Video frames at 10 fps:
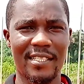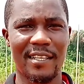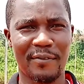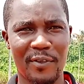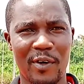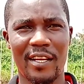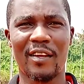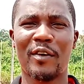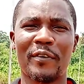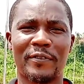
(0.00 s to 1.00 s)
I've done a
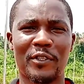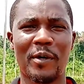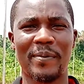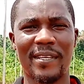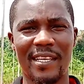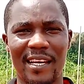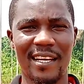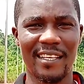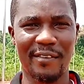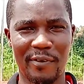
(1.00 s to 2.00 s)
lot of job here.
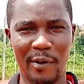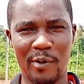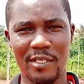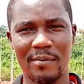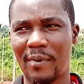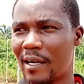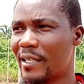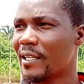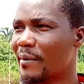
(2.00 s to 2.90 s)
If I wasn't married,